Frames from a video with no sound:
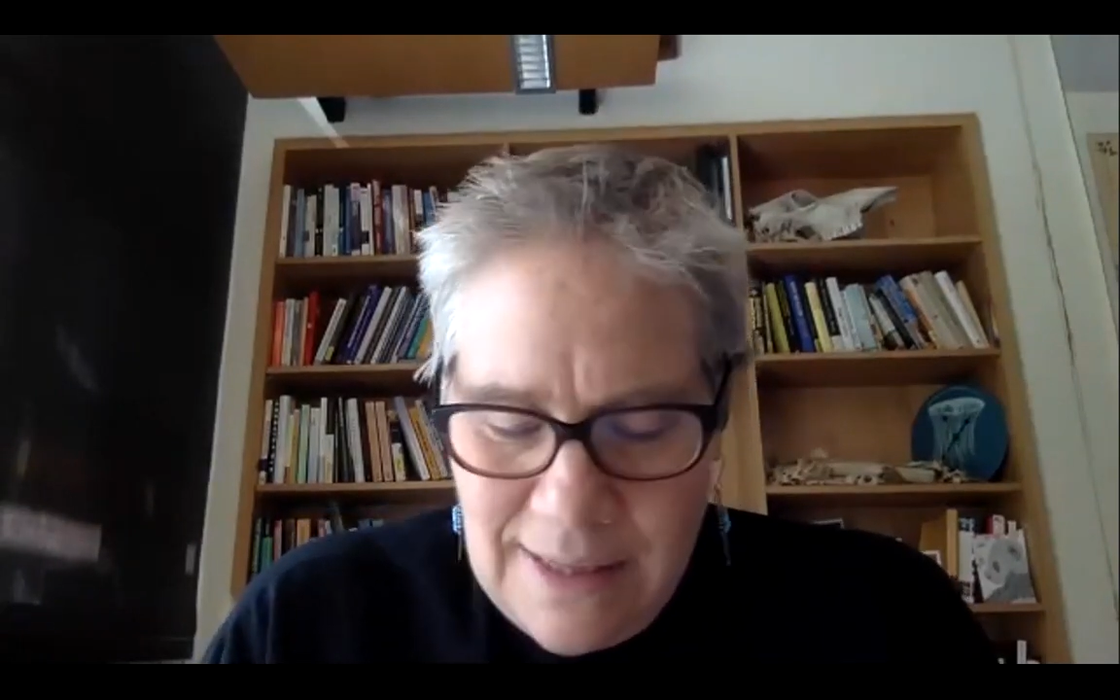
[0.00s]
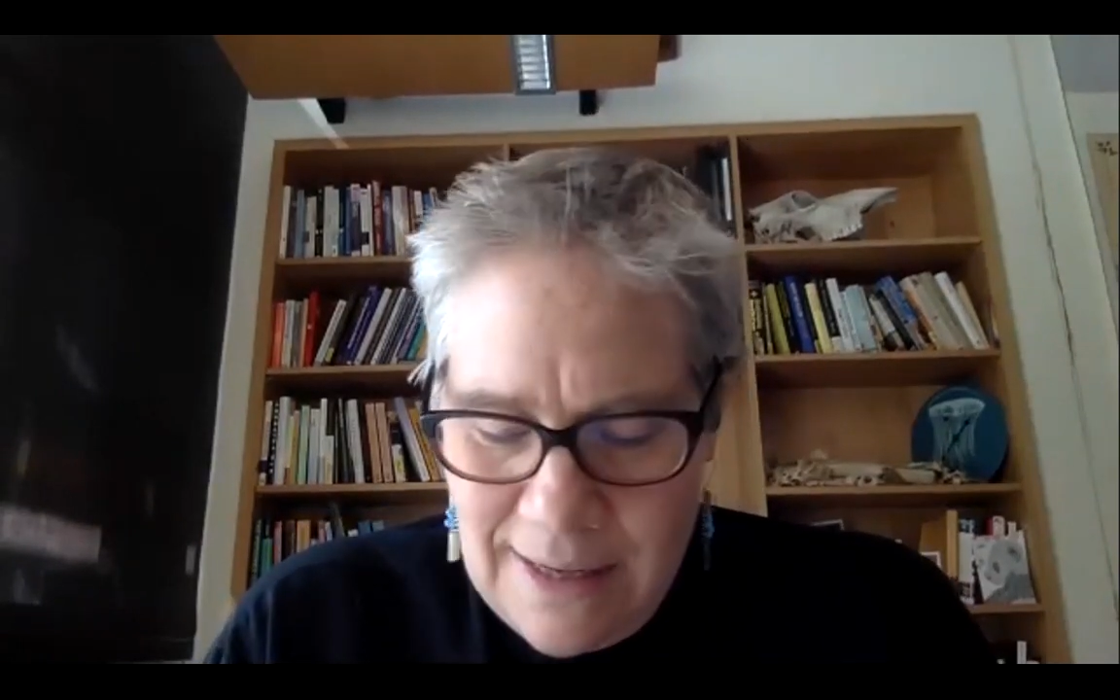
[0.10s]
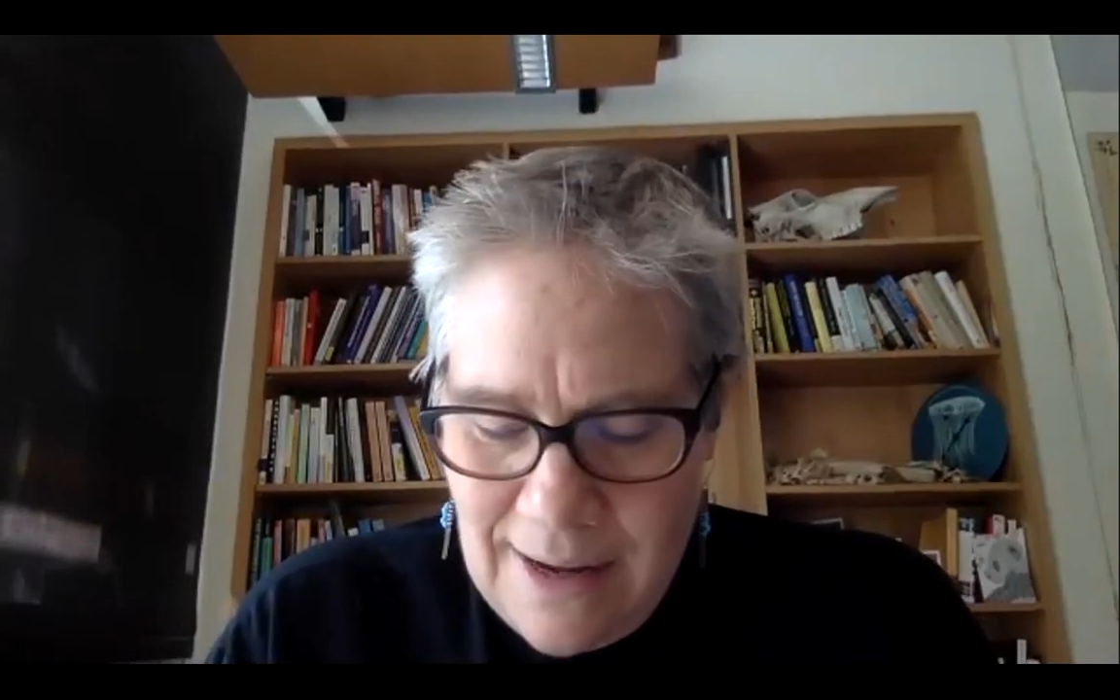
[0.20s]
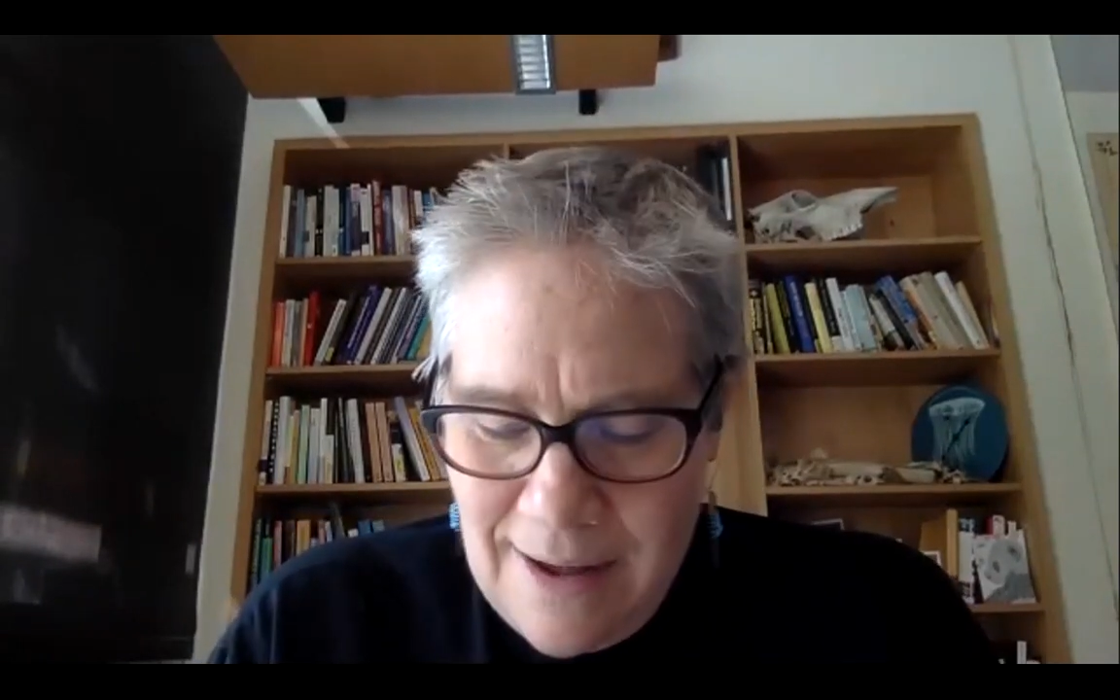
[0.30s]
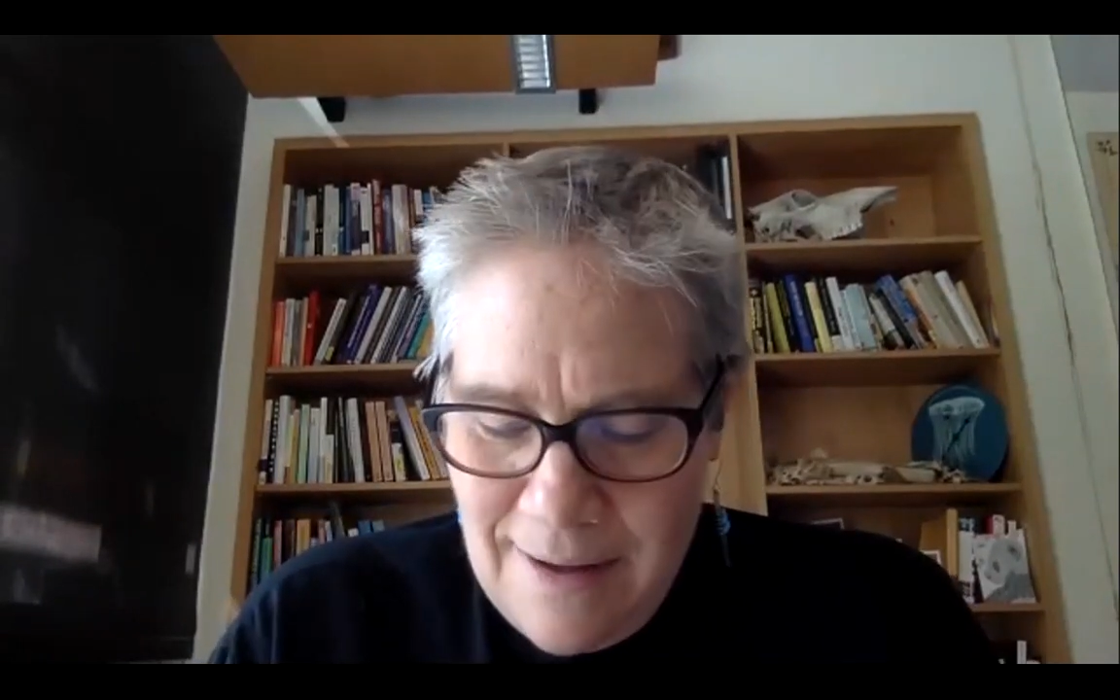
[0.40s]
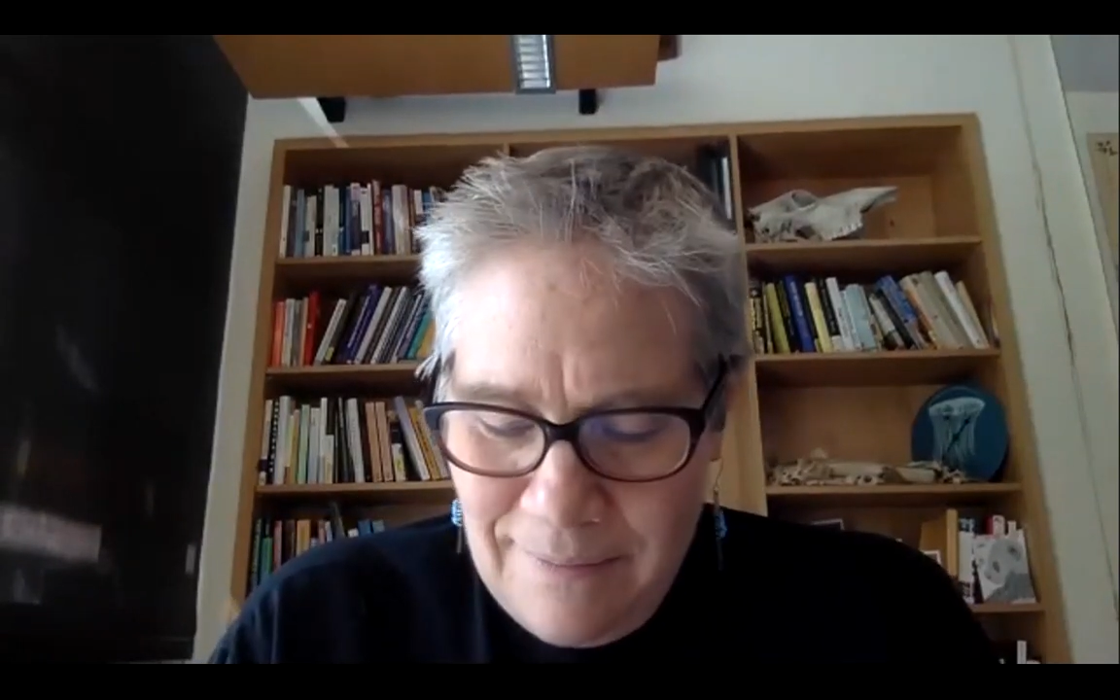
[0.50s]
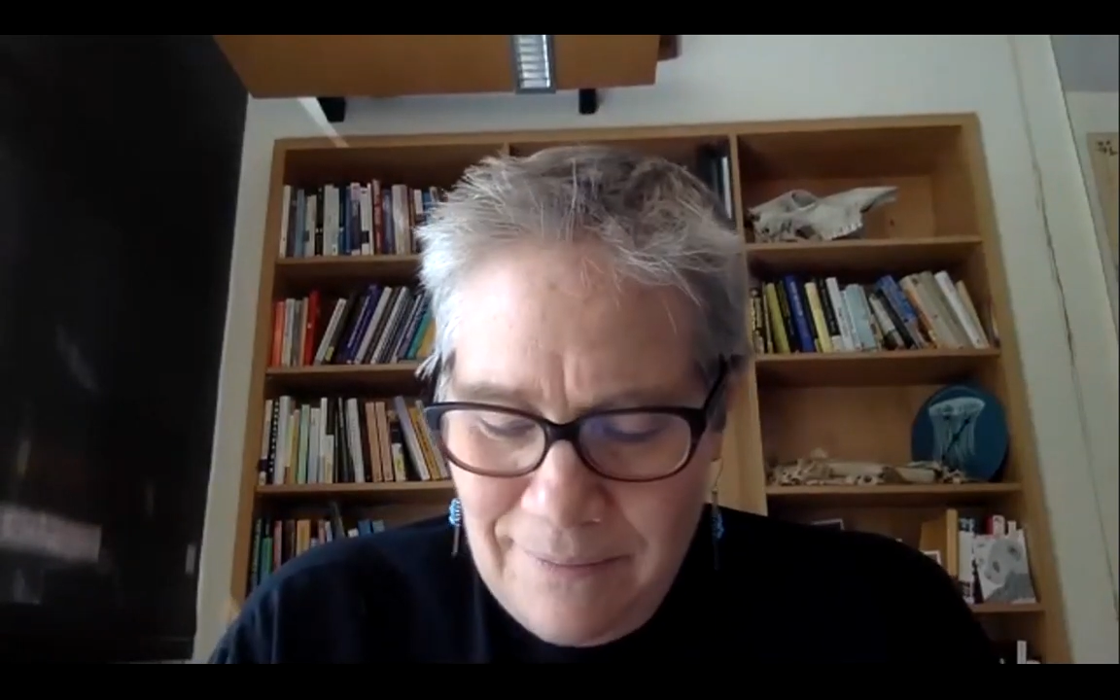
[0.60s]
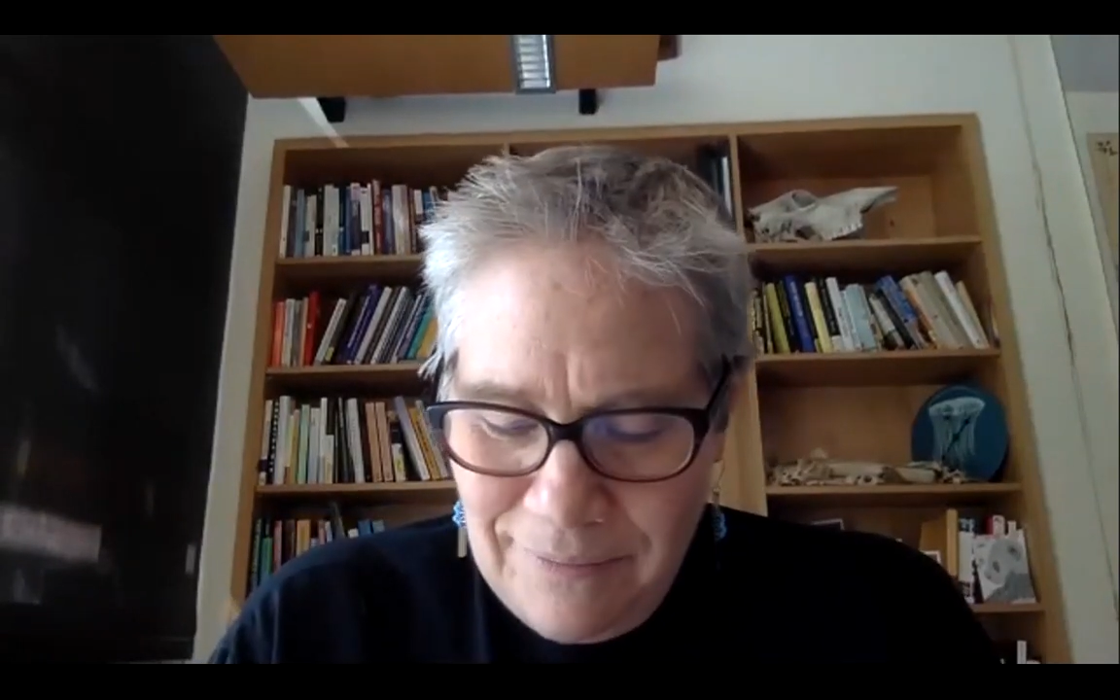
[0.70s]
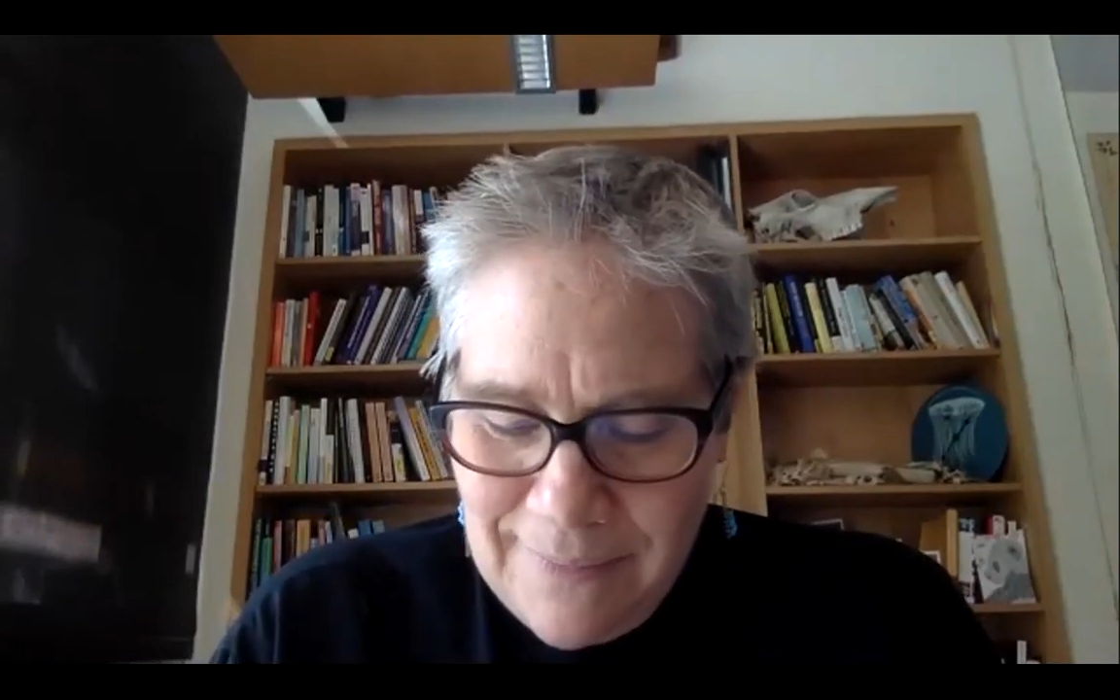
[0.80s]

that um,